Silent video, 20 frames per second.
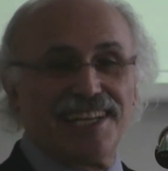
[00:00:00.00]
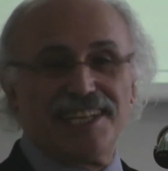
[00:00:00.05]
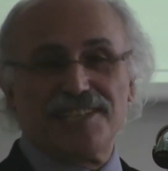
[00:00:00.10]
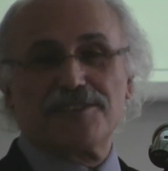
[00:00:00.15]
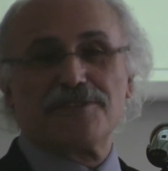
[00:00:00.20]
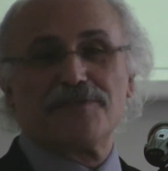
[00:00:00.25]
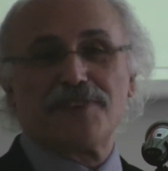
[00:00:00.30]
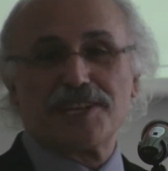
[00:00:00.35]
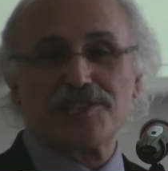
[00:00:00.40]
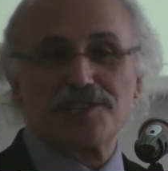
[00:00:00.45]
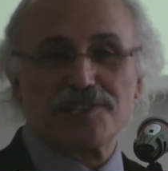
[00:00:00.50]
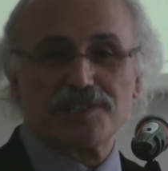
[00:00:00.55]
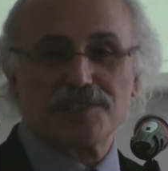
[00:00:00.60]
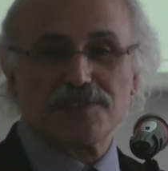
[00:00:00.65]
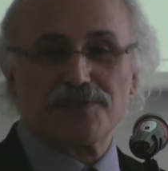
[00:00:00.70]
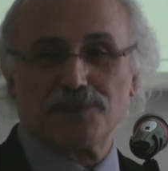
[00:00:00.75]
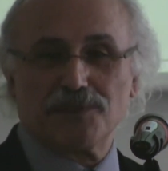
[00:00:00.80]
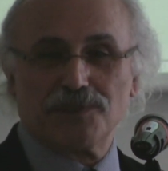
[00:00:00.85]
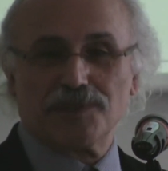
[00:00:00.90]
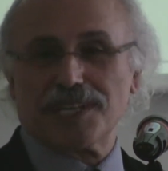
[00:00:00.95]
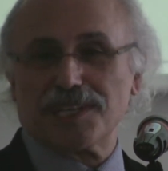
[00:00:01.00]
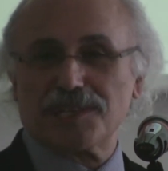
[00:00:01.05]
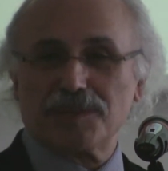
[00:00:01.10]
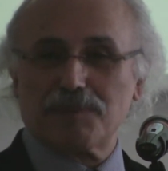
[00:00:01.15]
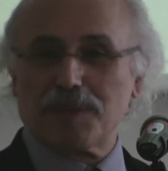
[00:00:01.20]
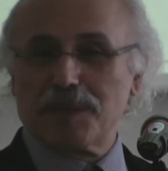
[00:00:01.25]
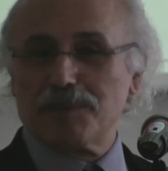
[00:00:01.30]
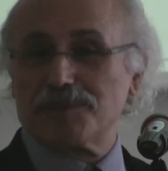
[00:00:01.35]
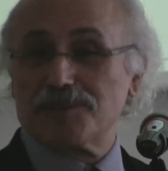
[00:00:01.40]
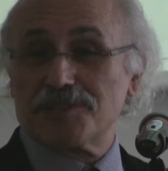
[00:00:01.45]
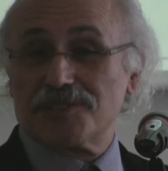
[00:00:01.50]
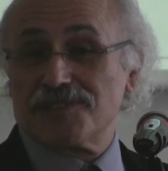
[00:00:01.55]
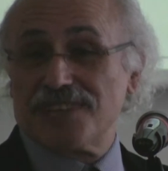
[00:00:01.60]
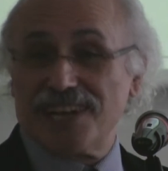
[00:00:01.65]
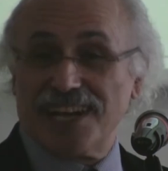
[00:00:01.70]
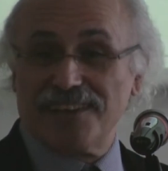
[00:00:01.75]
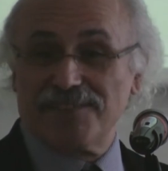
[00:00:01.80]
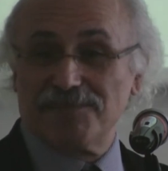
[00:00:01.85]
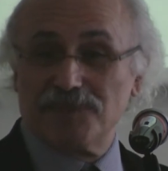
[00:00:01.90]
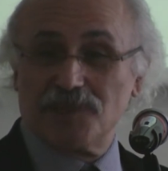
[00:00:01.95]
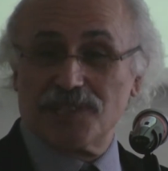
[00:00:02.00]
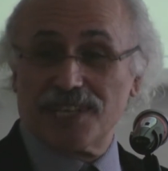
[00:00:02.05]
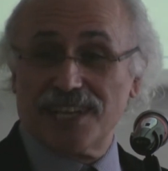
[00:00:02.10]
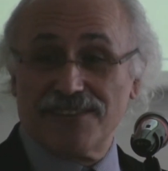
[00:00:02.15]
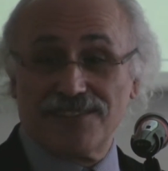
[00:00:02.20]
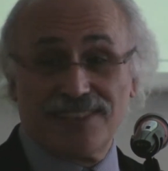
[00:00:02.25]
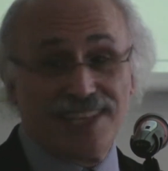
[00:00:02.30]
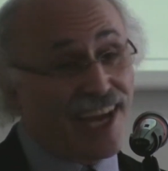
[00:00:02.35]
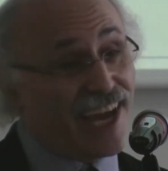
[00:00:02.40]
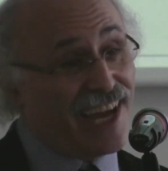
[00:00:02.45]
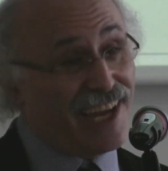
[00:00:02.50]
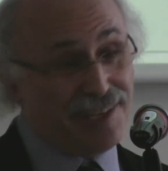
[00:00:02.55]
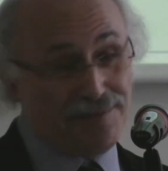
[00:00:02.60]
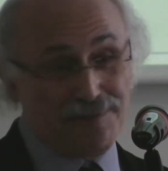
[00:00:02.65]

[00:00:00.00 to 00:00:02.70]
interventions for getting people to drive more carefully,